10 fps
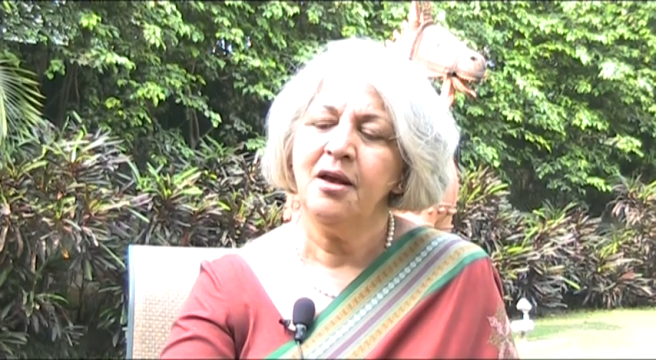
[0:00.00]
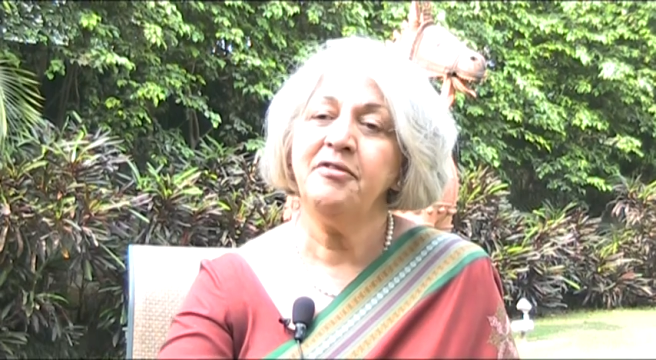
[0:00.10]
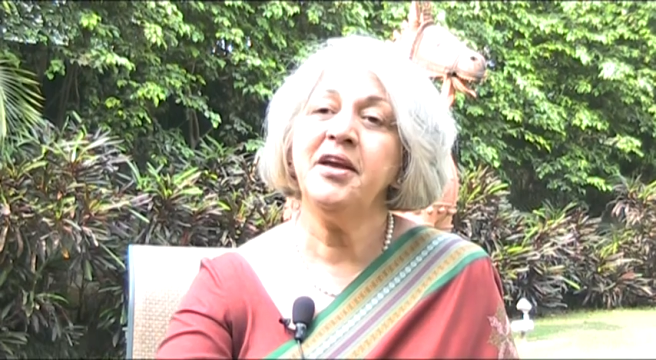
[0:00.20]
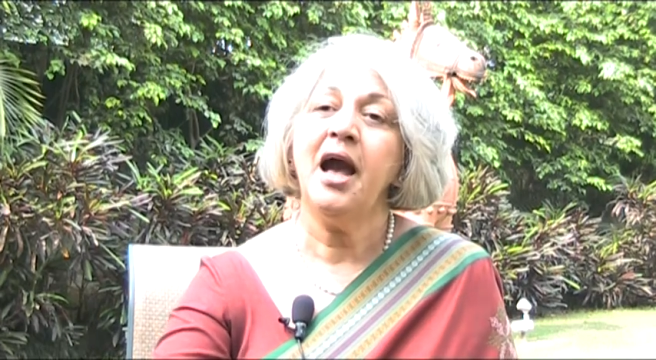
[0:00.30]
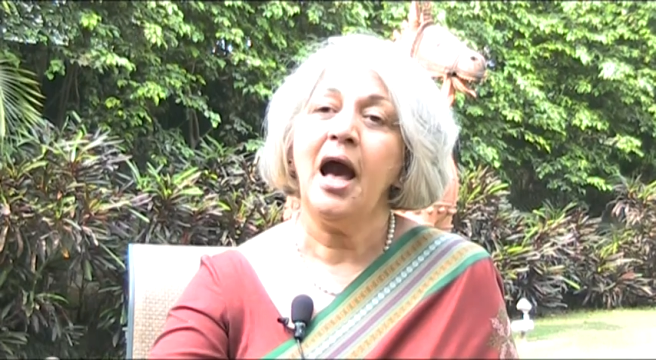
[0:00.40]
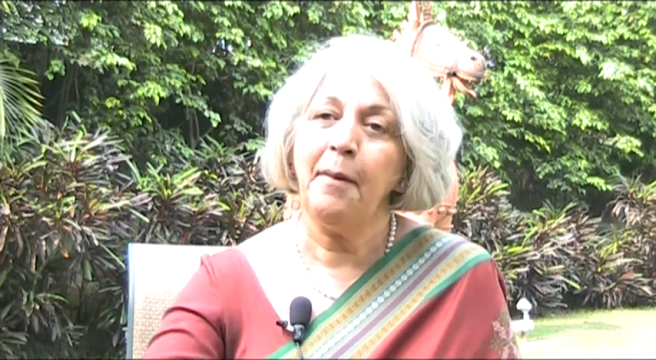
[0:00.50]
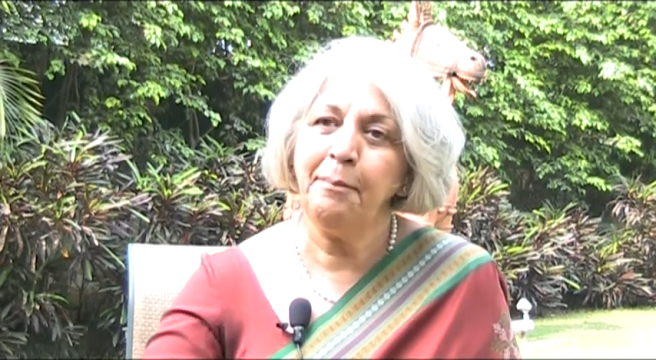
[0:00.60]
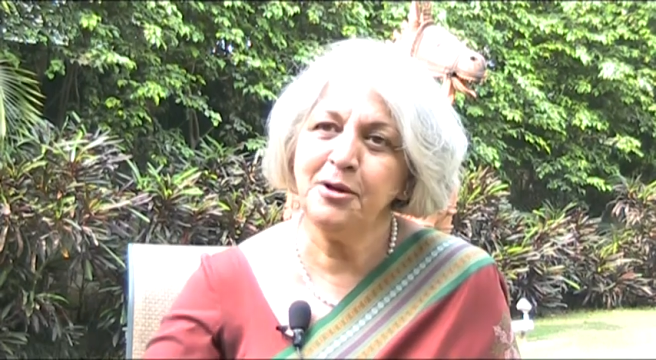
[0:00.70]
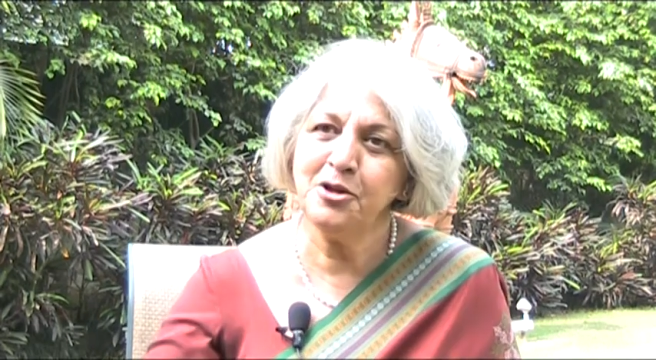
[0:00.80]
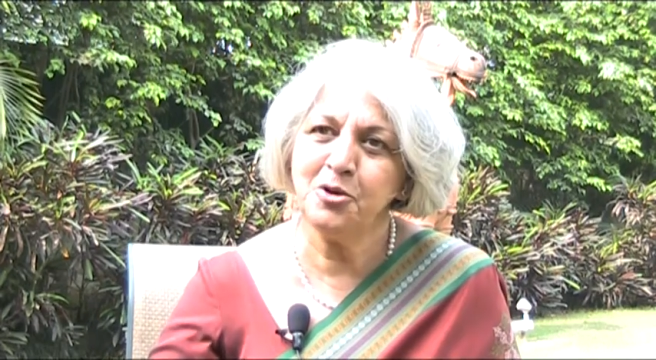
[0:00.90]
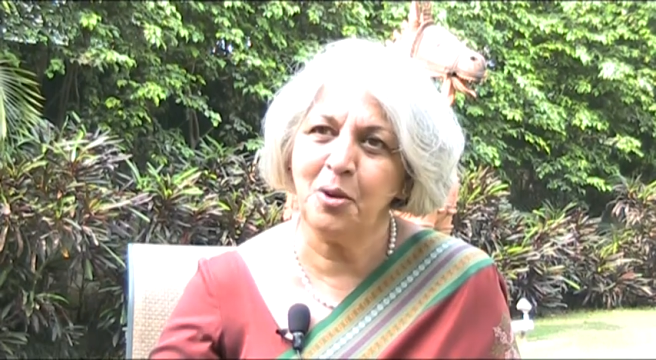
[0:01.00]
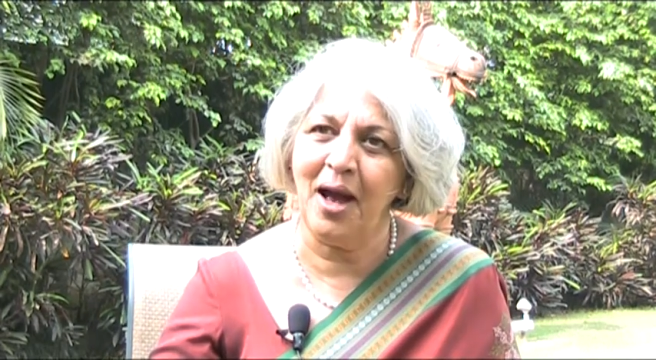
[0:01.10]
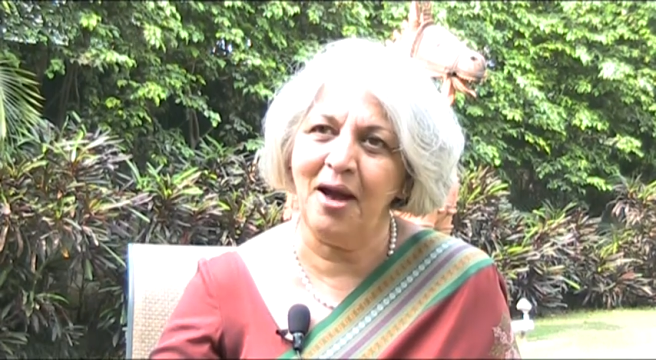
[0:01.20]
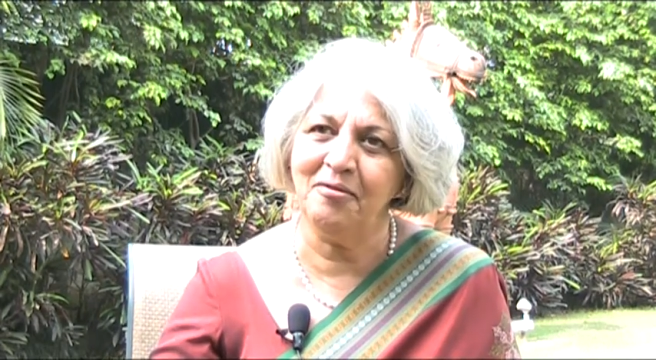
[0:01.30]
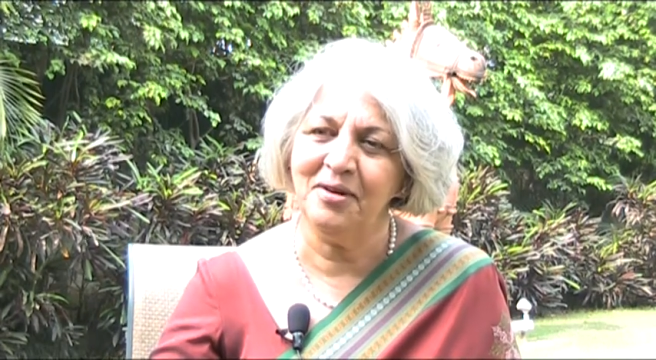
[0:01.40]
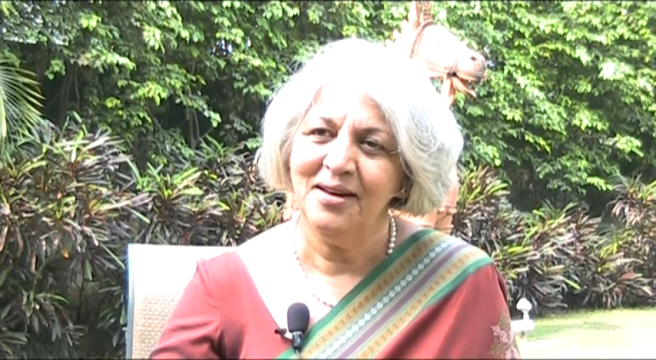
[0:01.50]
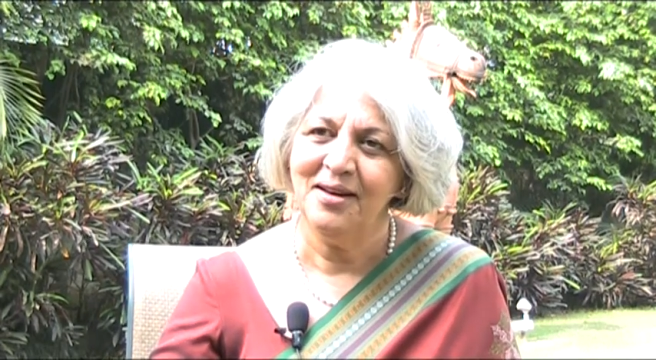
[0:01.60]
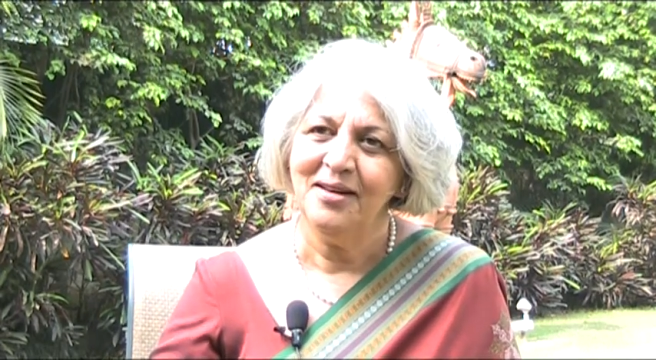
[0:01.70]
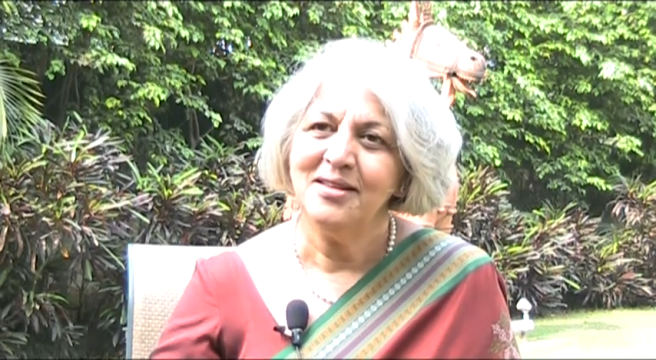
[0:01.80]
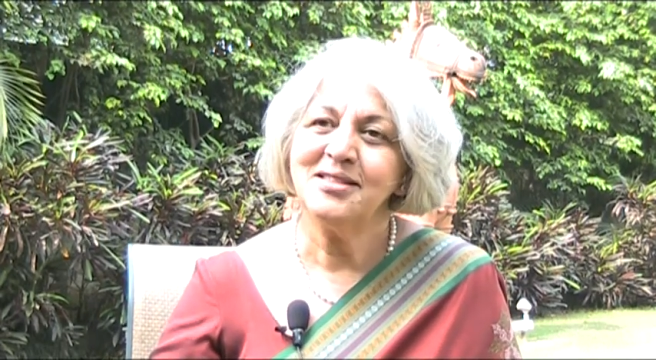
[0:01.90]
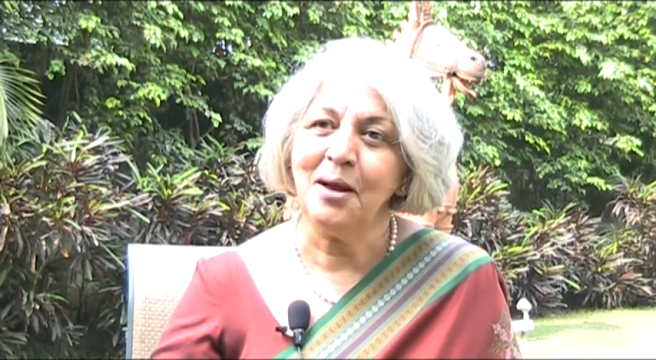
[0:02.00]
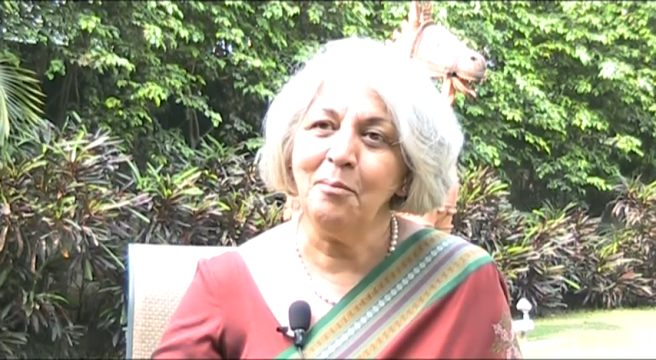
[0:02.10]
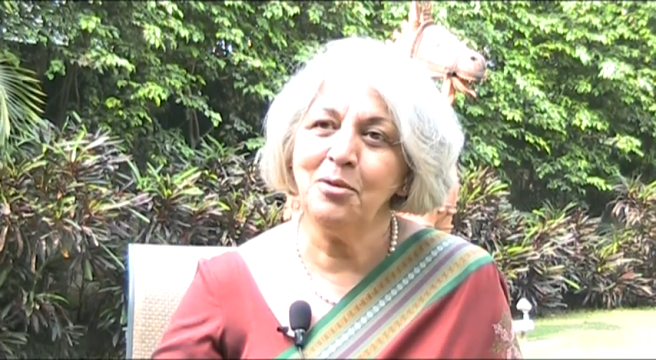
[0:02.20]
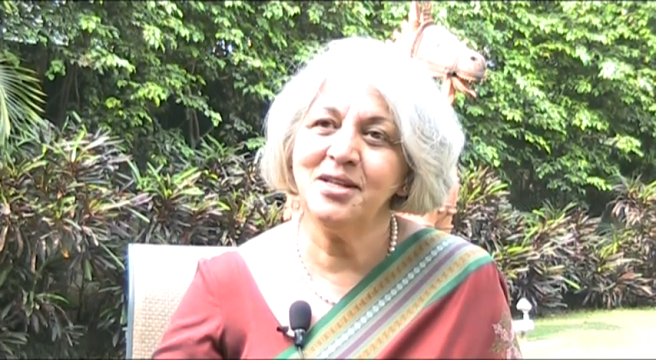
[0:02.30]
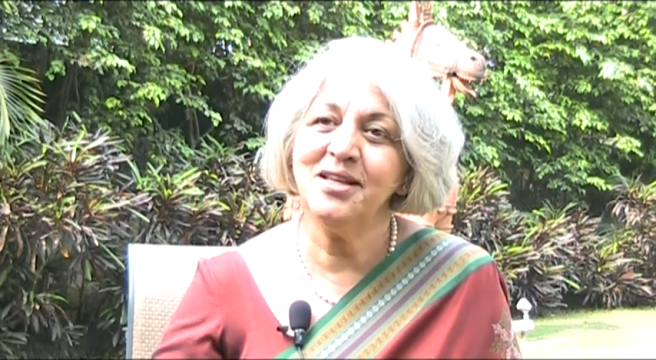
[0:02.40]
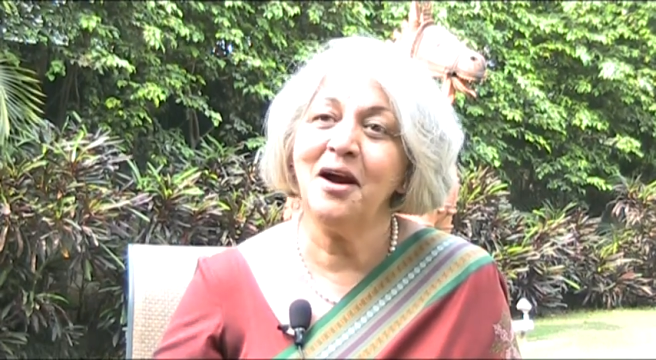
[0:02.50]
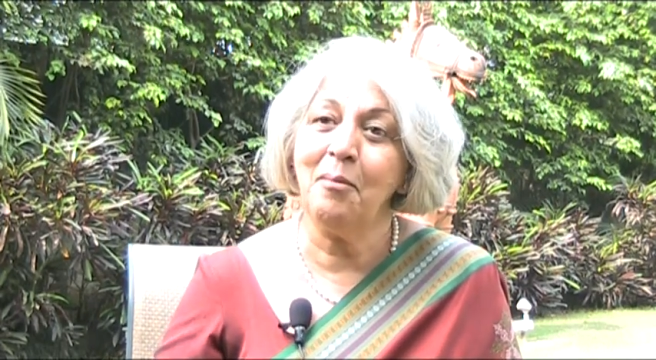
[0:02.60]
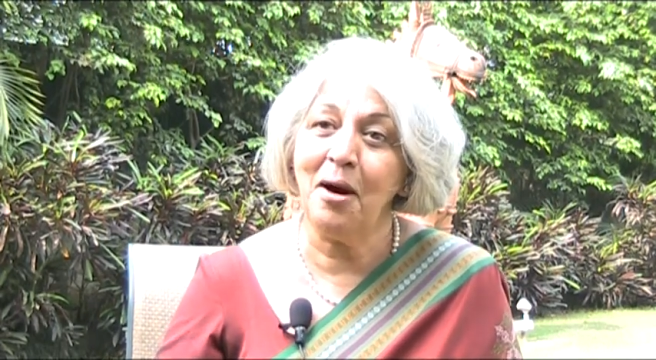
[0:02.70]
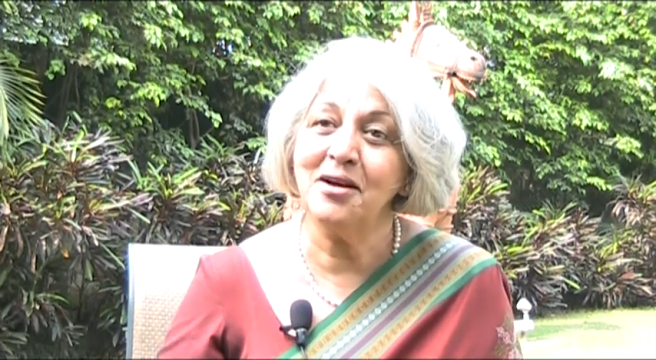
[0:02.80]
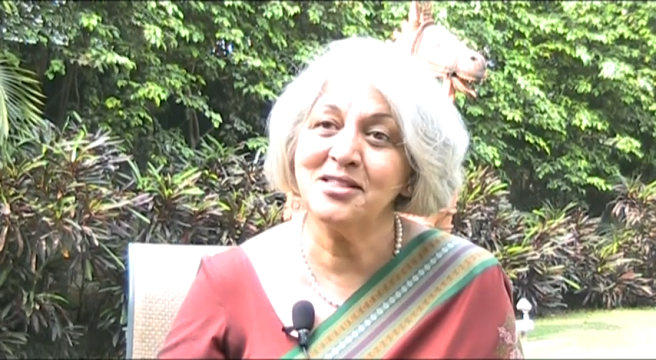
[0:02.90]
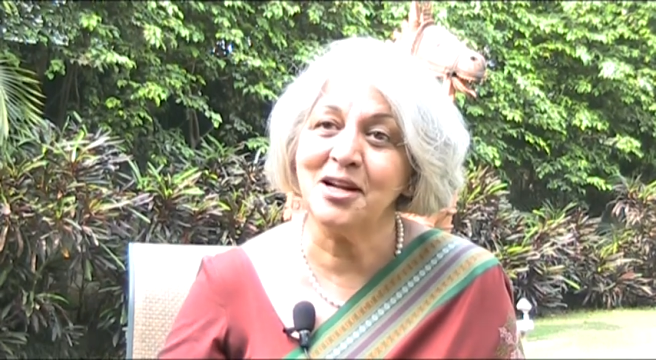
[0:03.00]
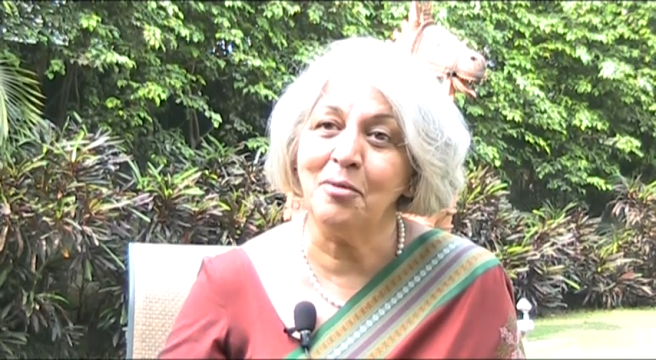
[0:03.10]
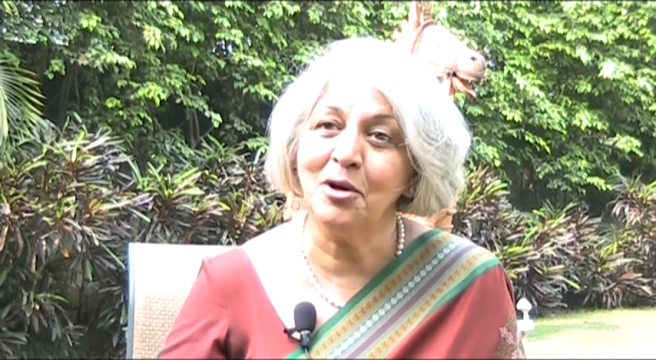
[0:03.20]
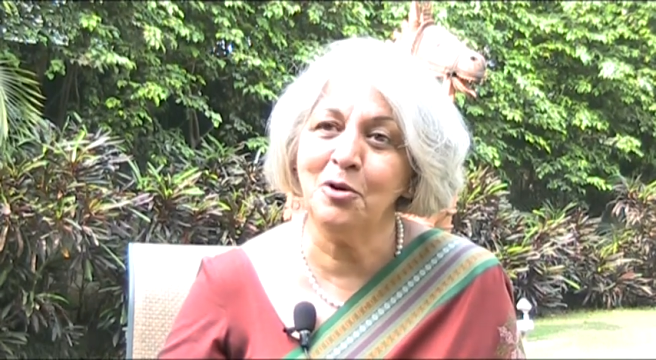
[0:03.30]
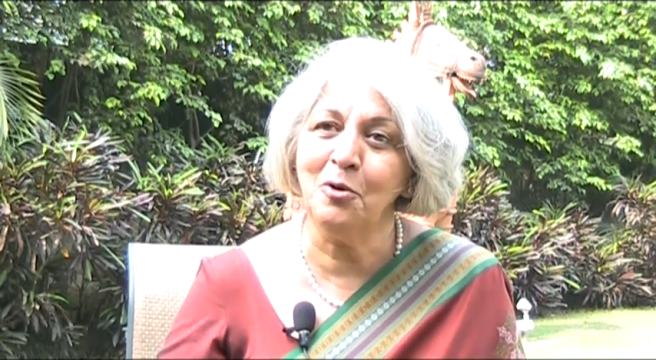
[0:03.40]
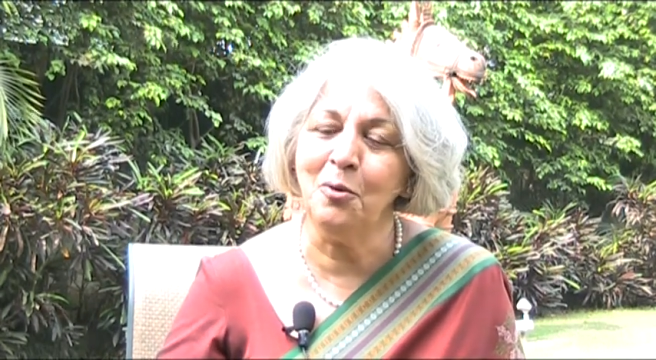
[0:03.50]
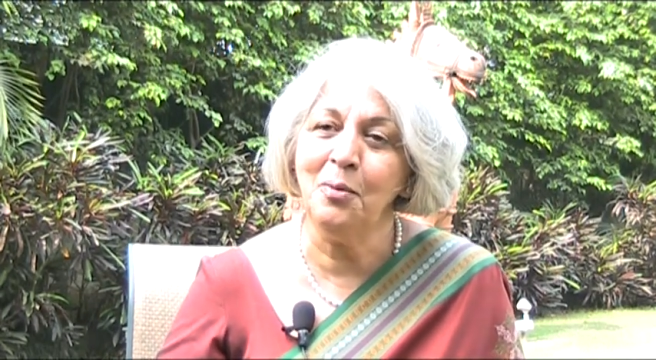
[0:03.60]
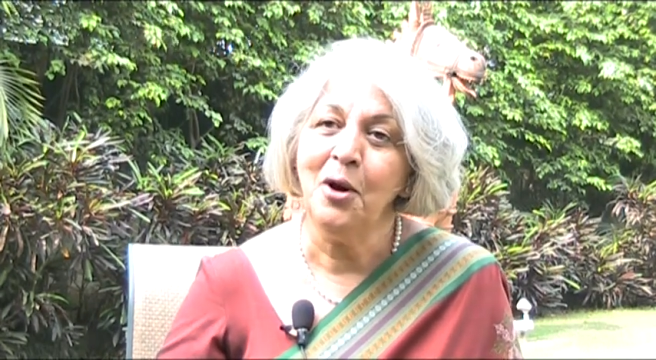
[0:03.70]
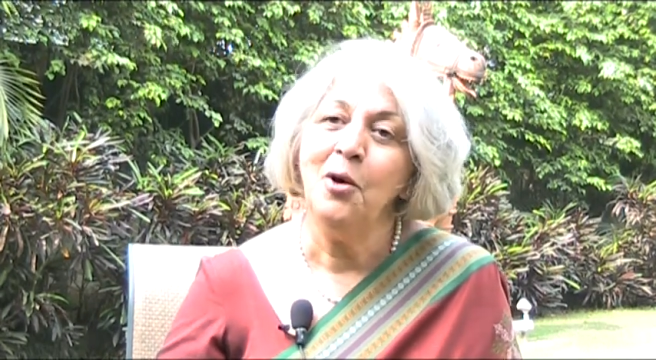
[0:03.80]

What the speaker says: we happened to have somebody amongst our group